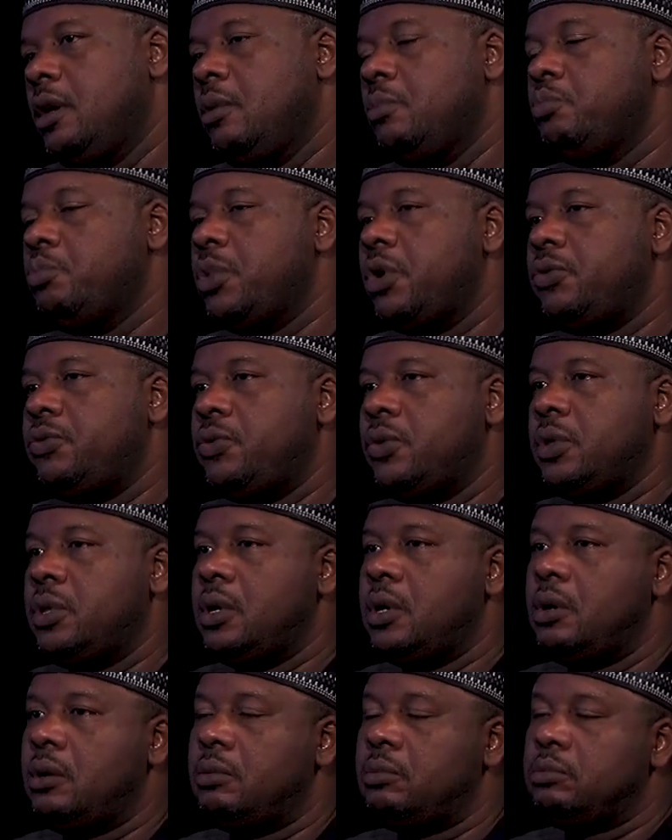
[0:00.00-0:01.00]
But for
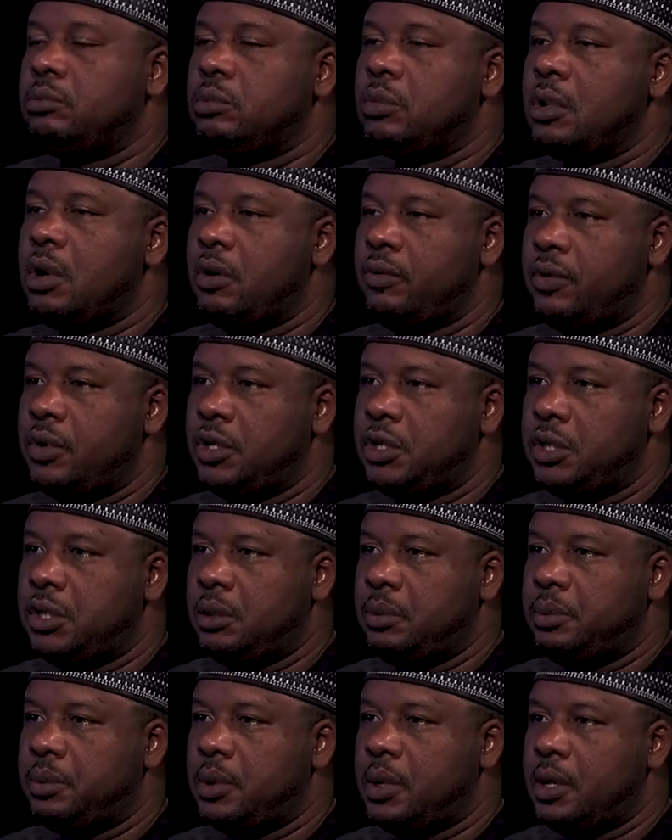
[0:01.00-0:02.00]
the
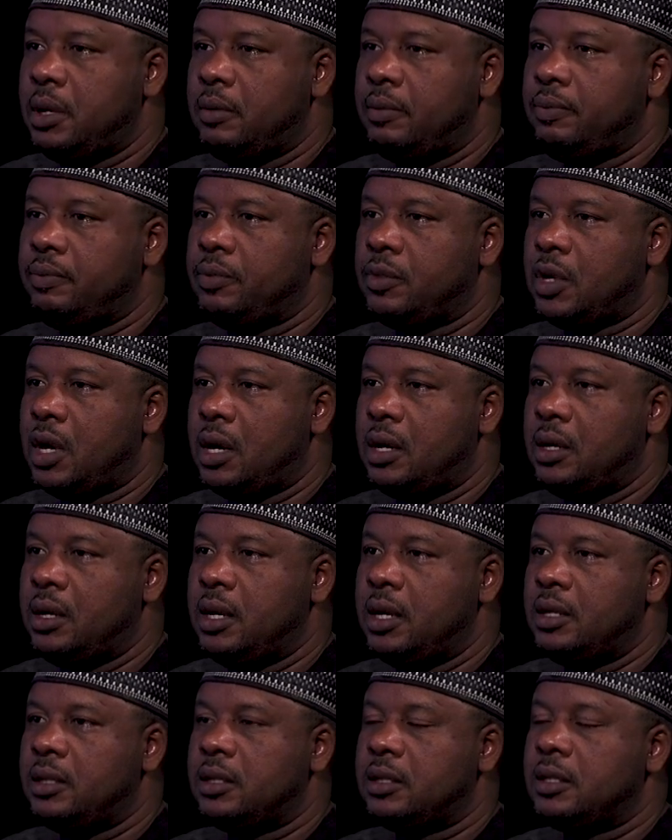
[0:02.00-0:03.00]
governorship um,
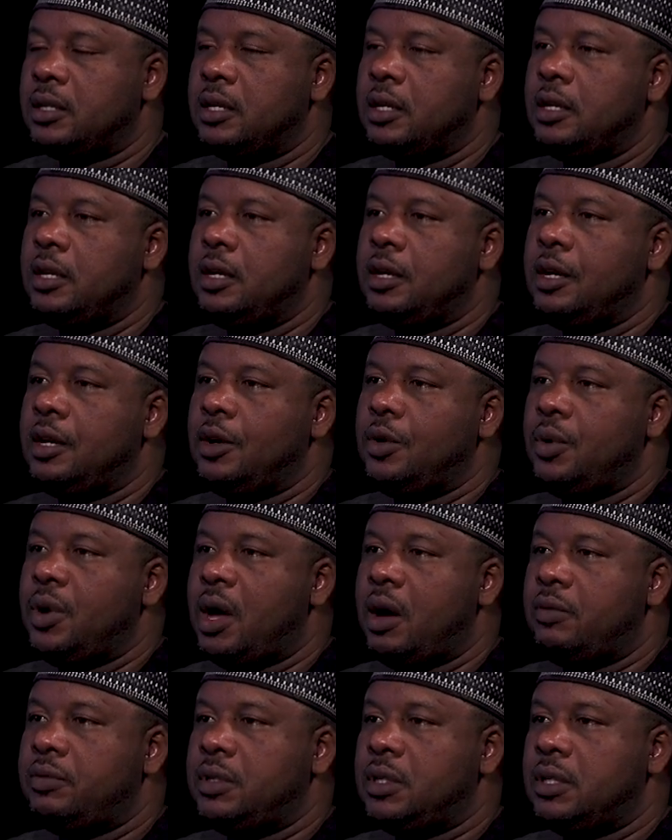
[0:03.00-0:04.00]
candidates, we
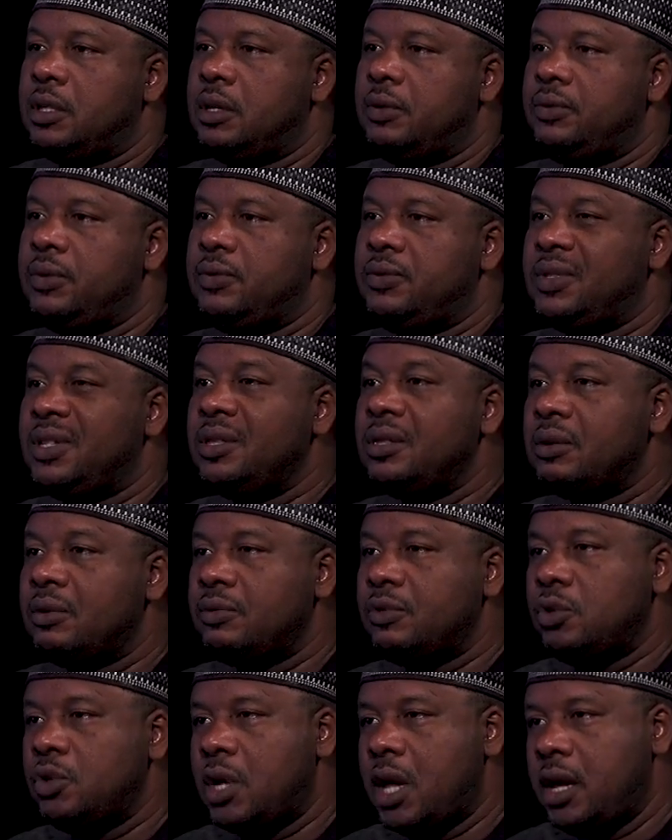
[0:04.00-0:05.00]
have till the 15th
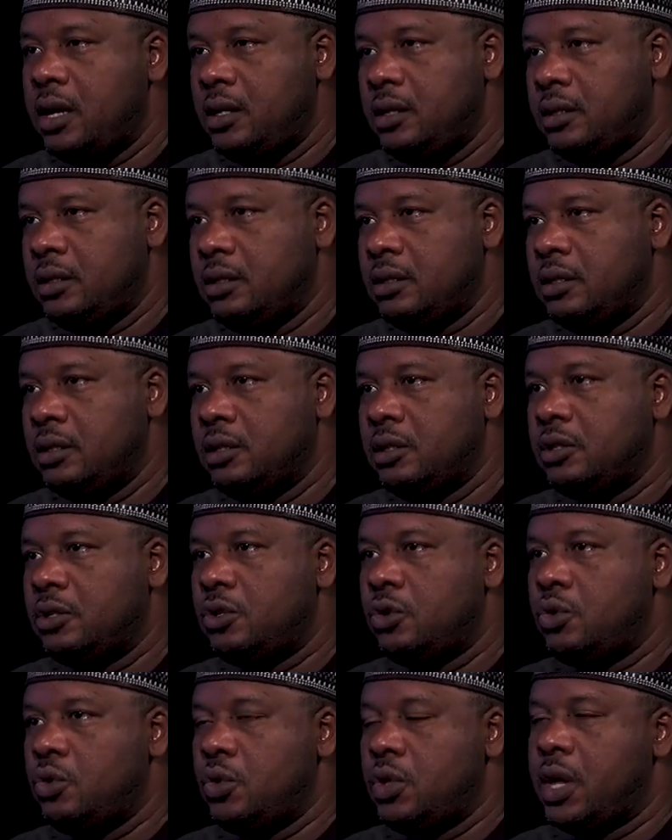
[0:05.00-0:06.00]
of July mm.
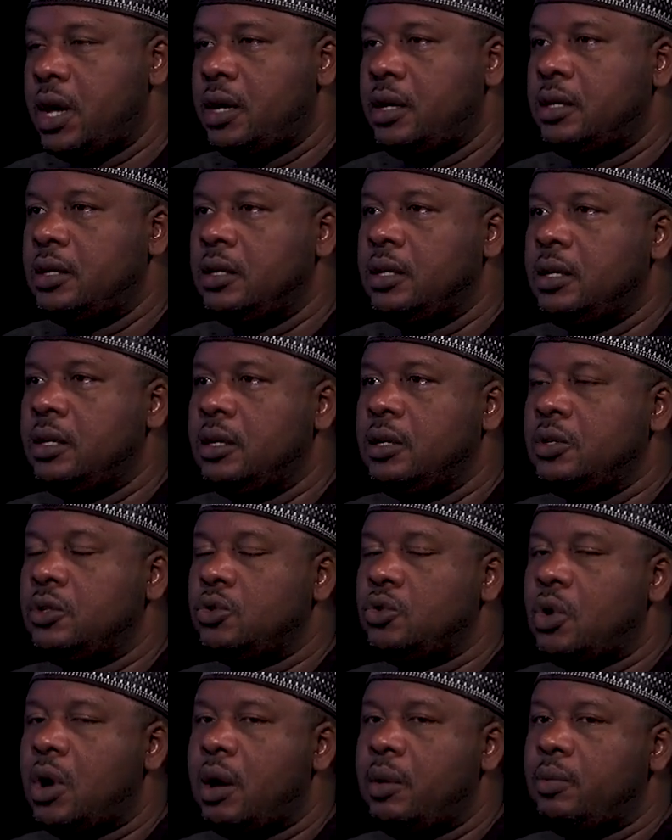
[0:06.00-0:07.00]
to do that.
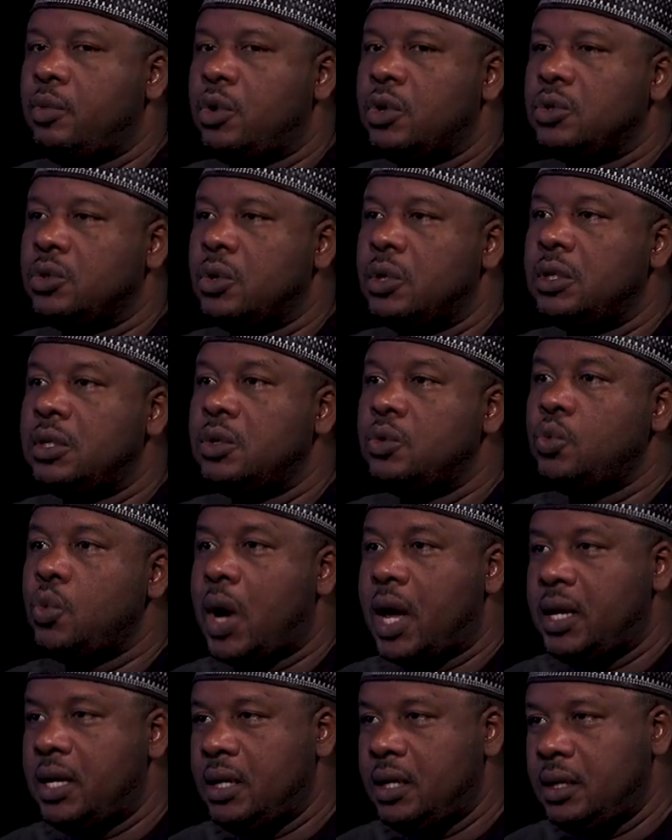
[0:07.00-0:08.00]
So I'm consulting
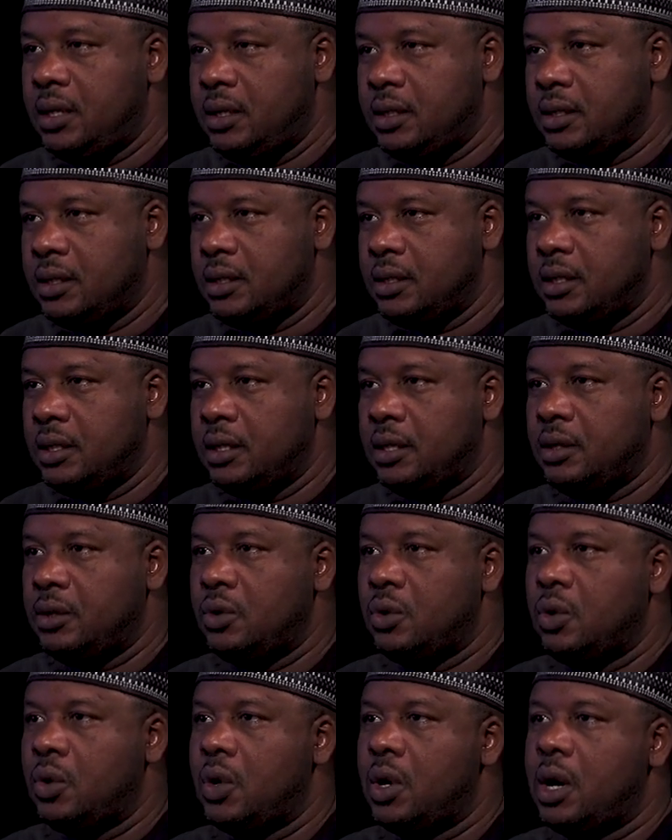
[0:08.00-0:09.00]
widely. You
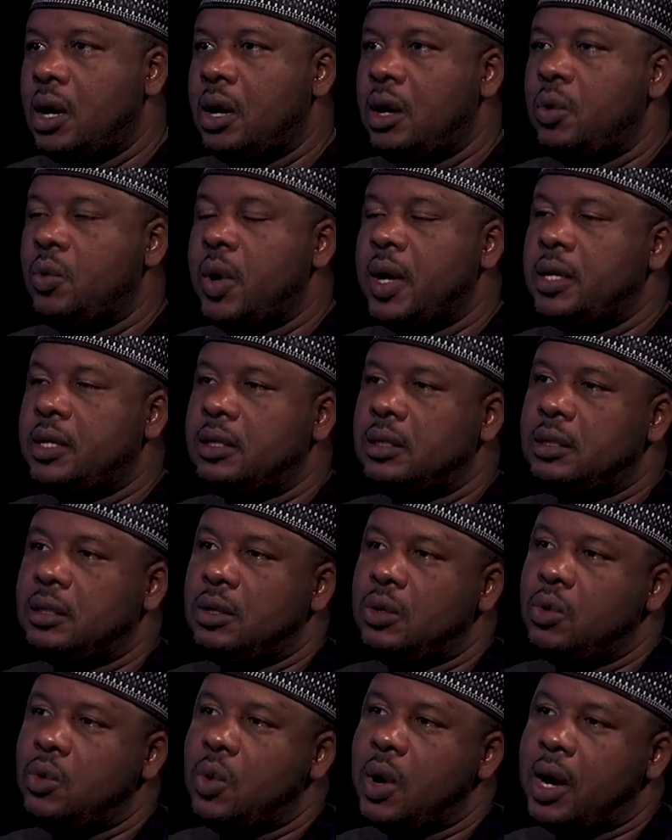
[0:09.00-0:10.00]
know, I want to see
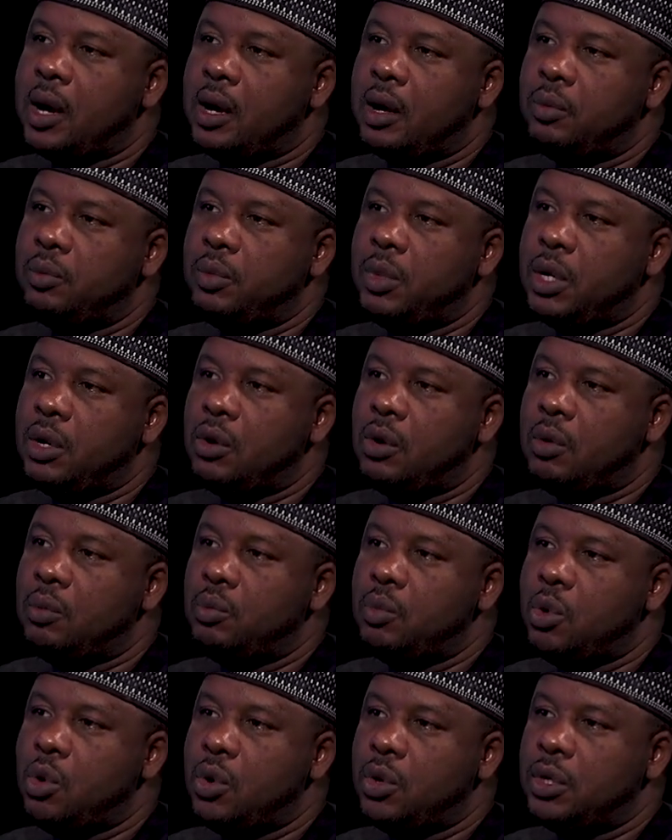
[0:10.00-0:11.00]
who I can bring
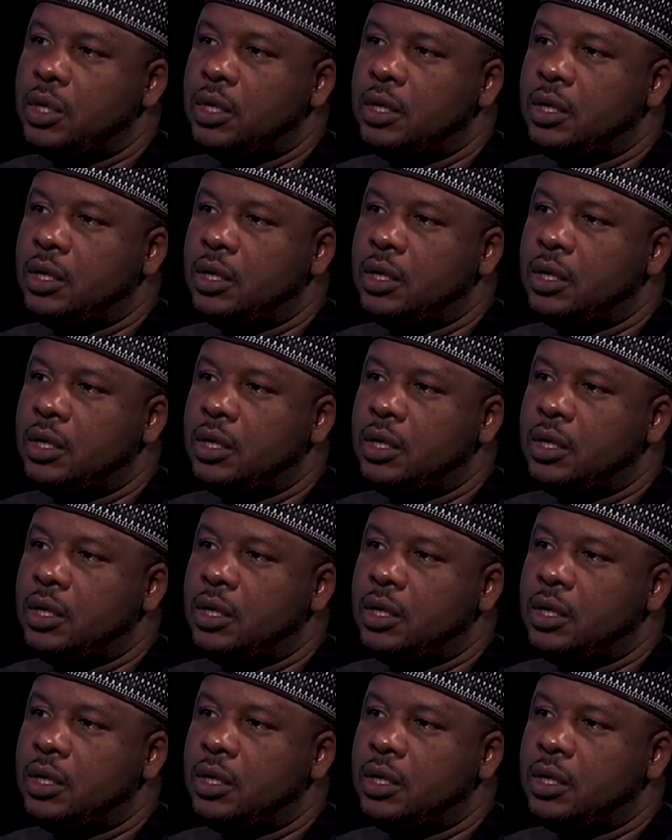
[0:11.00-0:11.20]
on board